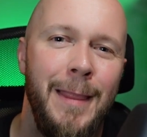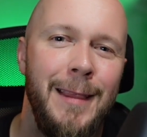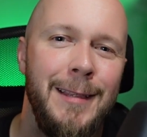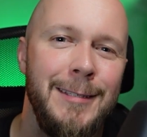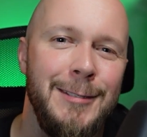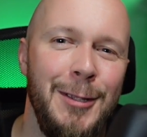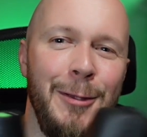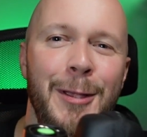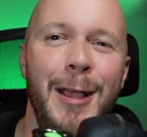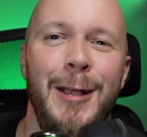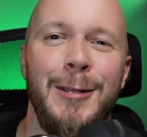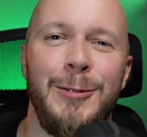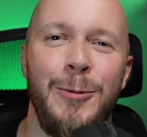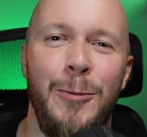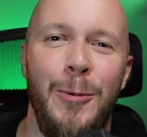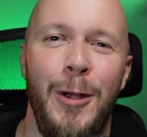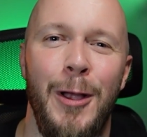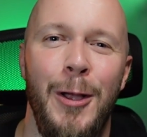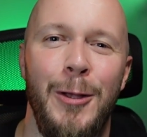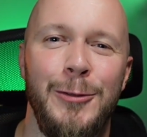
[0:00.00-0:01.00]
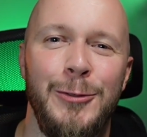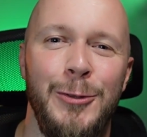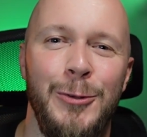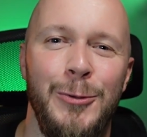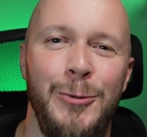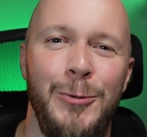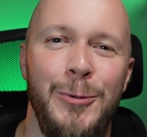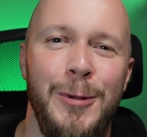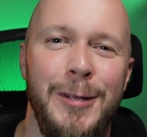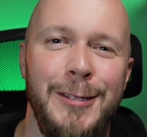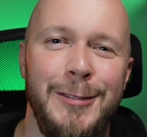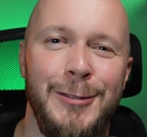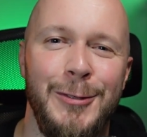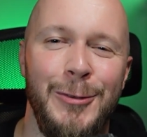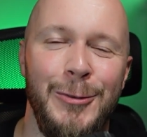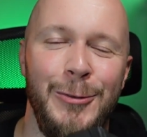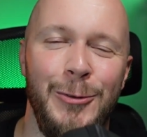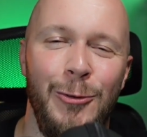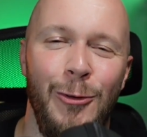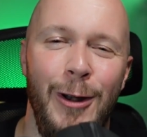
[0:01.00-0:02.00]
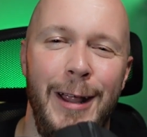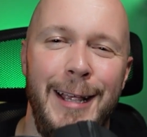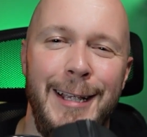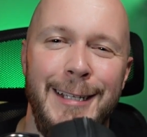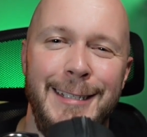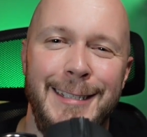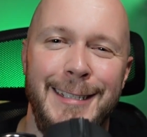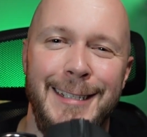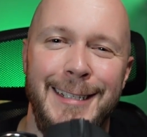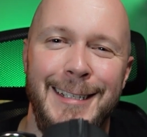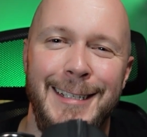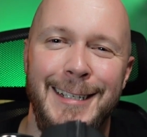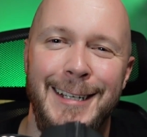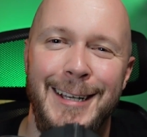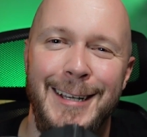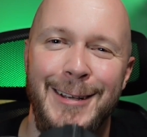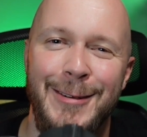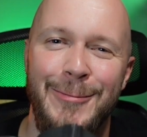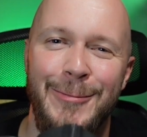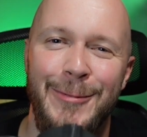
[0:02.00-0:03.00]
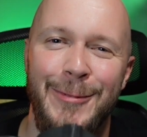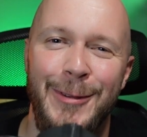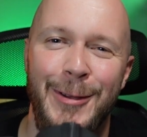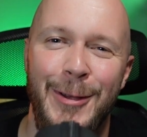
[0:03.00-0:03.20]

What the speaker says: So yeah, so we won't go too crazy with the